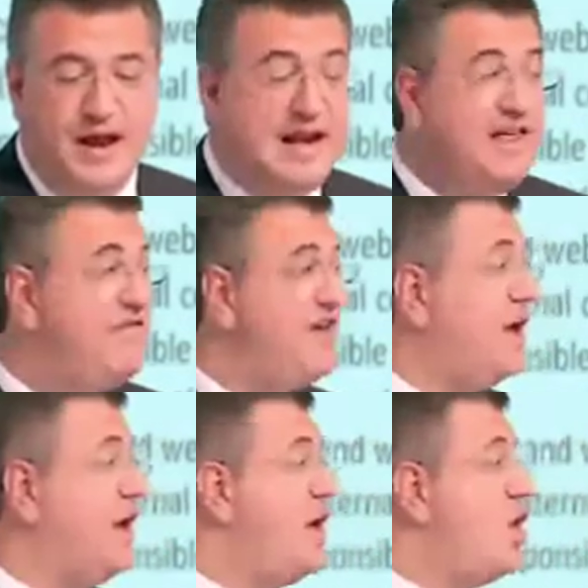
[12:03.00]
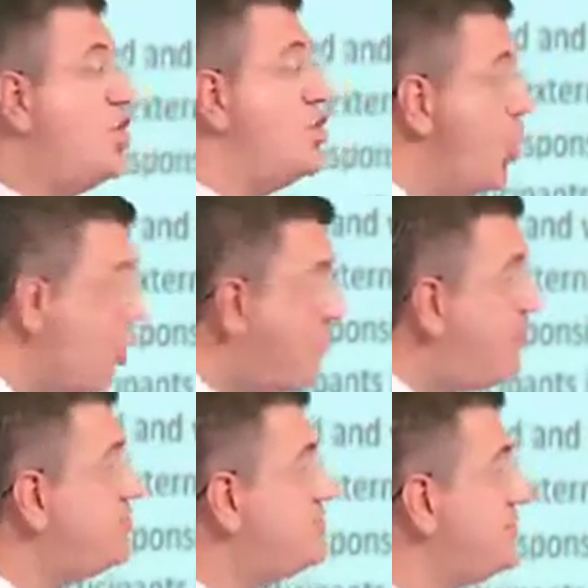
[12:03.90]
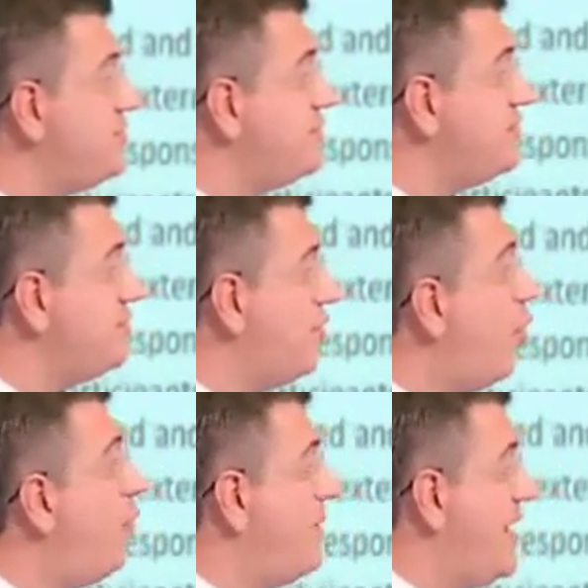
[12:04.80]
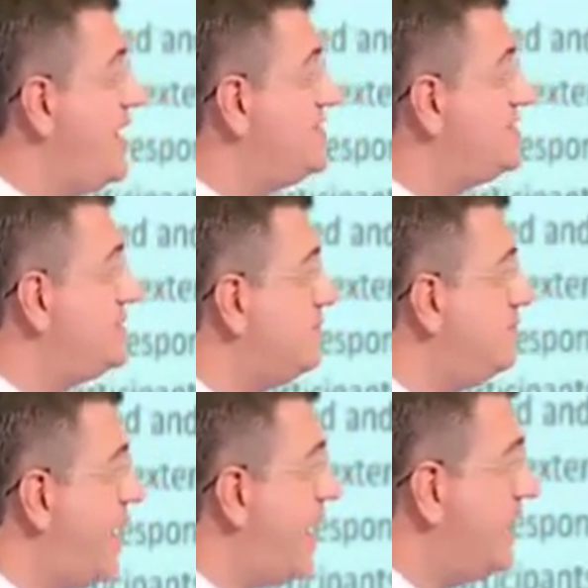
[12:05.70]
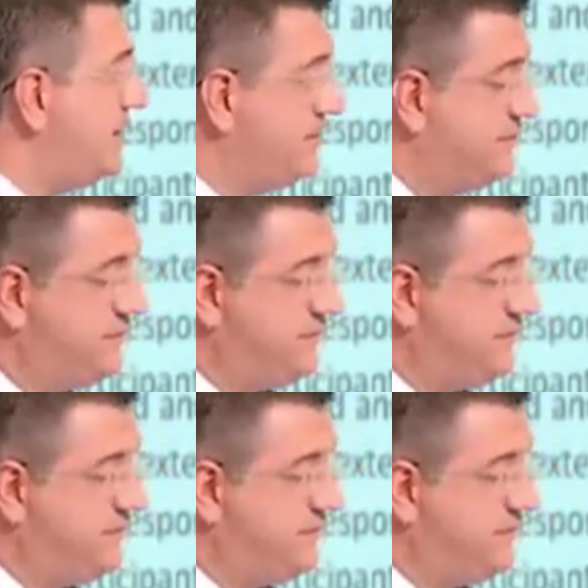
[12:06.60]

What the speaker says: leaving no person or place behind.